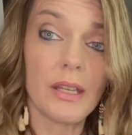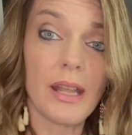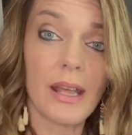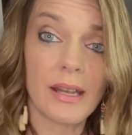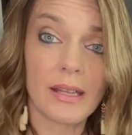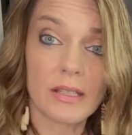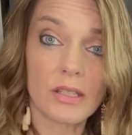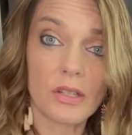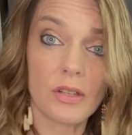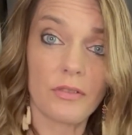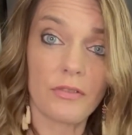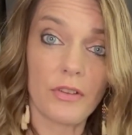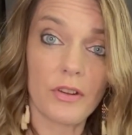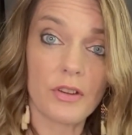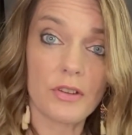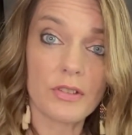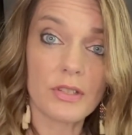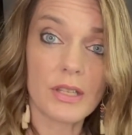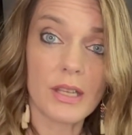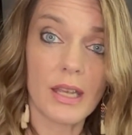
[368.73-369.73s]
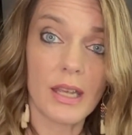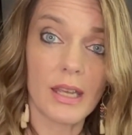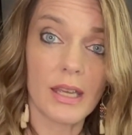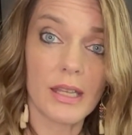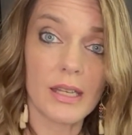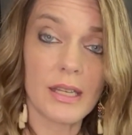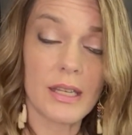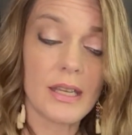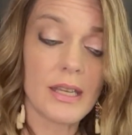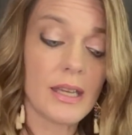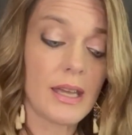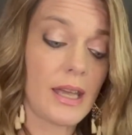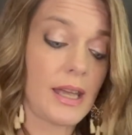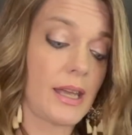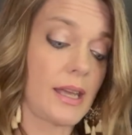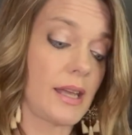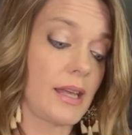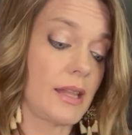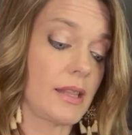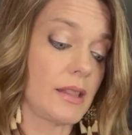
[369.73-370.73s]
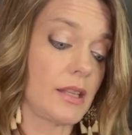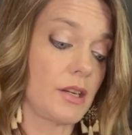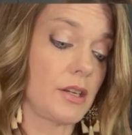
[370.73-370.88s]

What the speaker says: and it's good for your skin, and there